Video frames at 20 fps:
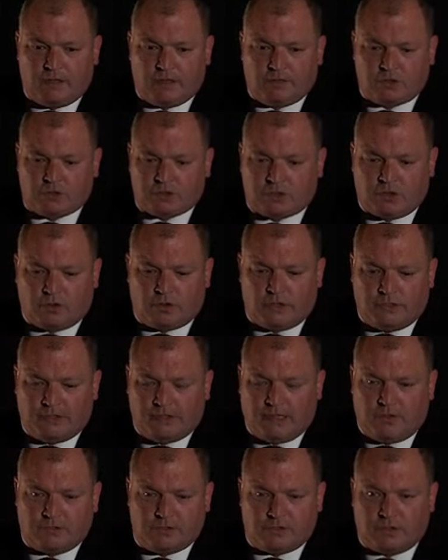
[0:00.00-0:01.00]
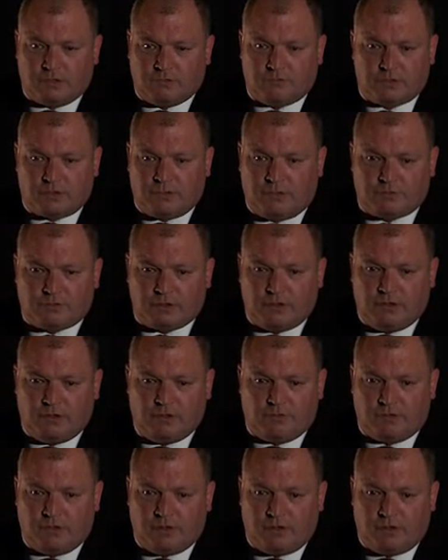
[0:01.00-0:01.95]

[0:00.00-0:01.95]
Just looking down to absolutely nothing,